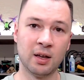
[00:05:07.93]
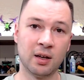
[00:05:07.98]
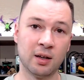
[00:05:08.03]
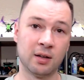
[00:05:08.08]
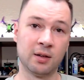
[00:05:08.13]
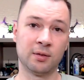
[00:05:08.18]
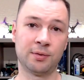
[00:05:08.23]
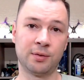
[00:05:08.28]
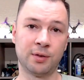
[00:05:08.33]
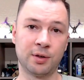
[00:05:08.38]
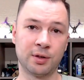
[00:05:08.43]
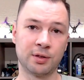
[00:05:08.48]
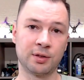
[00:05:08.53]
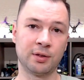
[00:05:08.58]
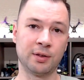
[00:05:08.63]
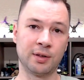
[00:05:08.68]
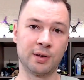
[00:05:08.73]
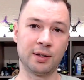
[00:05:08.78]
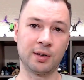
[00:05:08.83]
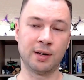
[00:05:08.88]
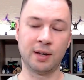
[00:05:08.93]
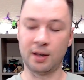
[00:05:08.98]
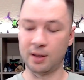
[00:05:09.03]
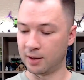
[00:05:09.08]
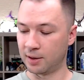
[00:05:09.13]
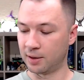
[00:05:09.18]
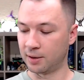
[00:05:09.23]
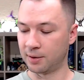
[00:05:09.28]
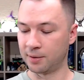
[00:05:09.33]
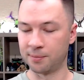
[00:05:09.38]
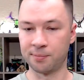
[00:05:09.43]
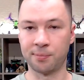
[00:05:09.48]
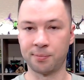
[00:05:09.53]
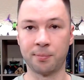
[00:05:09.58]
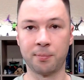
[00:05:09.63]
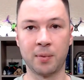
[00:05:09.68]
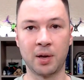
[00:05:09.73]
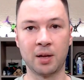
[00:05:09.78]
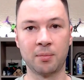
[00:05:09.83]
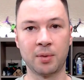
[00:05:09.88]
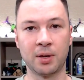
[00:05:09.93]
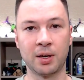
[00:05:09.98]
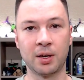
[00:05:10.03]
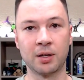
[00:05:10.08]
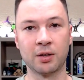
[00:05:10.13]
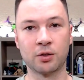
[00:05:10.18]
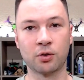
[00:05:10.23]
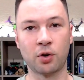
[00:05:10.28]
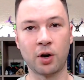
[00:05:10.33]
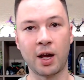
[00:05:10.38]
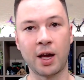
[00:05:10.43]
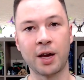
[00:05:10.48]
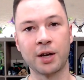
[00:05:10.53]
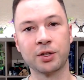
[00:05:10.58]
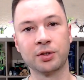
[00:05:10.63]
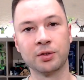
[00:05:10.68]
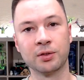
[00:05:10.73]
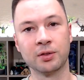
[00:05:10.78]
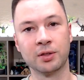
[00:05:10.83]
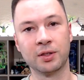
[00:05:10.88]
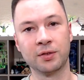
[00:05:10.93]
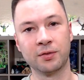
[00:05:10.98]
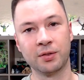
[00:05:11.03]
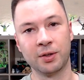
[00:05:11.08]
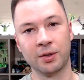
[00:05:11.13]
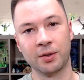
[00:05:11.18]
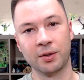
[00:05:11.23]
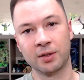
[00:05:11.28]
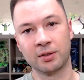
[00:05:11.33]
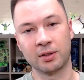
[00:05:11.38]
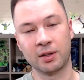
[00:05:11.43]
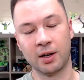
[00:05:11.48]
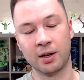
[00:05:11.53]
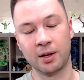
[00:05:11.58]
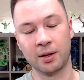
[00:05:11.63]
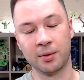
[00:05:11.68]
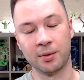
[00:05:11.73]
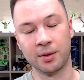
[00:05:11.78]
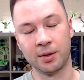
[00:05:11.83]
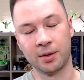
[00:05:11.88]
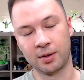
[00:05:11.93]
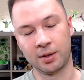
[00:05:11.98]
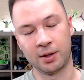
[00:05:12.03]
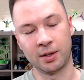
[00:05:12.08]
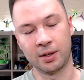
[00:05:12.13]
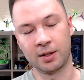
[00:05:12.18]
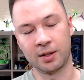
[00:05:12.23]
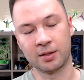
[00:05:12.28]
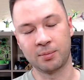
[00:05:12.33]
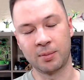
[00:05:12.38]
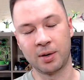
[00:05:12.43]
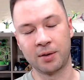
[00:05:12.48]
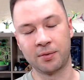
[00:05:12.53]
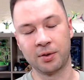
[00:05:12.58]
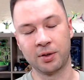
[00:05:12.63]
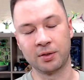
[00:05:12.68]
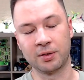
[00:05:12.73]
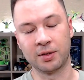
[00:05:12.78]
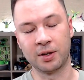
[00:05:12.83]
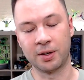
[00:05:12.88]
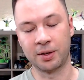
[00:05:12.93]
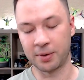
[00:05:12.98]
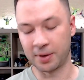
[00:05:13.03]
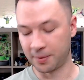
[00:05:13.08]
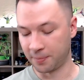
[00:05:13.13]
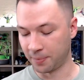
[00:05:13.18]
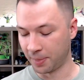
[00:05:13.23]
And unfortunately, it kind of made me crash, even though that's kind of, that's my fault anyway.